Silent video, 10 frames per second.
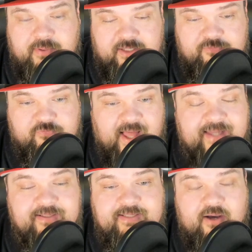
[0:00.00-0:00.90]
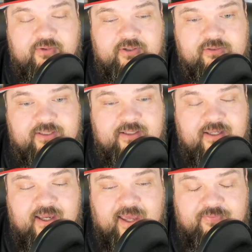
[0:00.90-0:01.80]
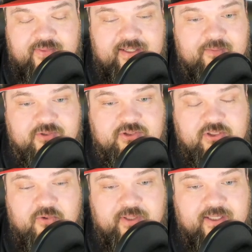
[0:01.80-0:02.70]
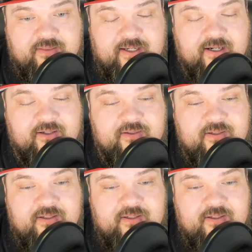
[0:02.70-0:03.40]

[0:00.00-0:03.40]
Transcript: But he flattened out early, and then he was slow to get there.